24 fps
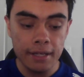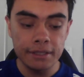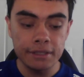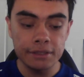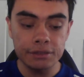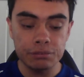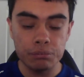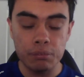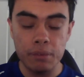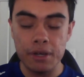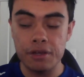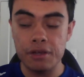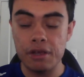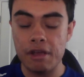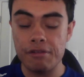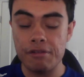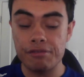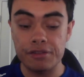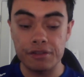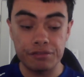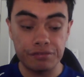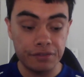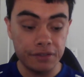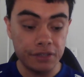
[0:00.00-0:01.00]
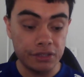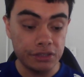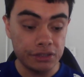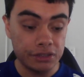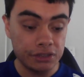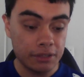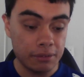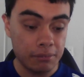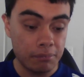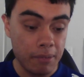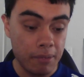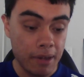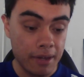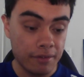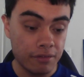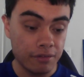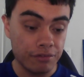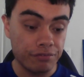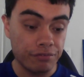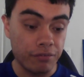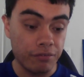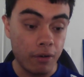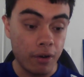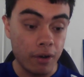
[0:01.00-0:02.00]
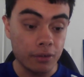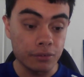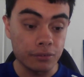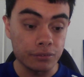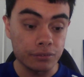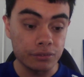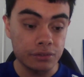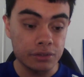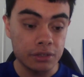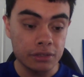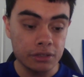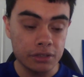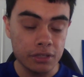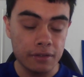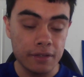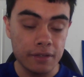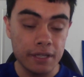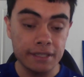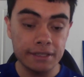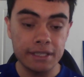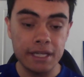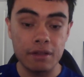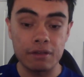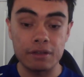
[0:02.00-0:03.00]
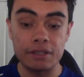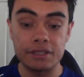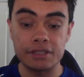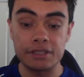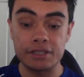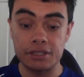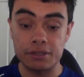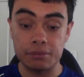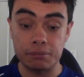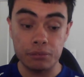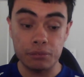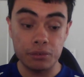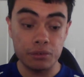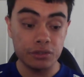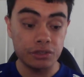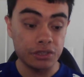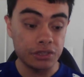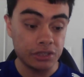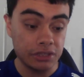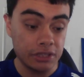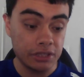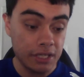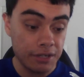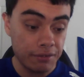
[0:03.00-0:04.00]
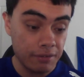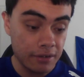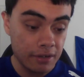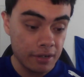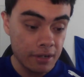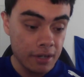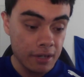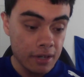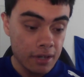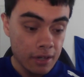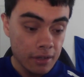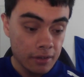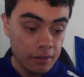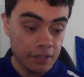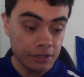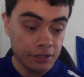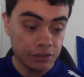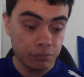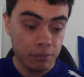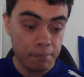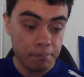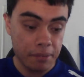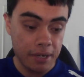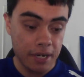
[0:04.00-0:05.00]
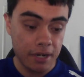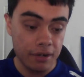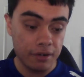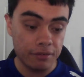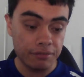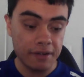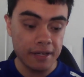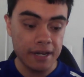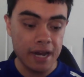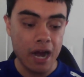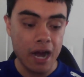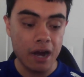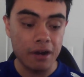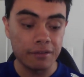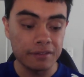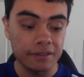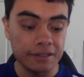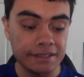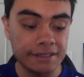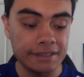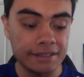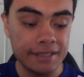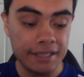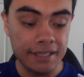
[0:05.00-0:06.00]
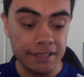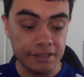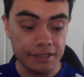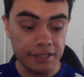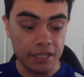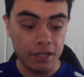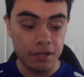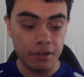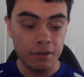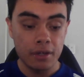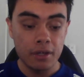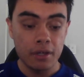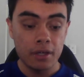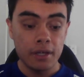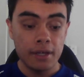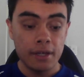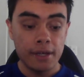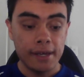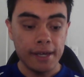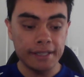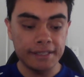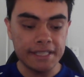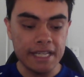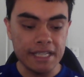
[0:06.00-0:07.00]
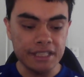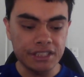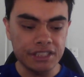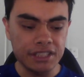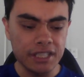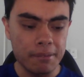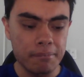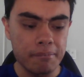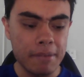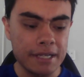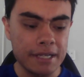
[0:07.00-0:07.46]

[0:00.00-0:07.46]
is where you have to finish to make the finals. So that's how the system works this year, and that's where Penrith are currently sitting. So it's actually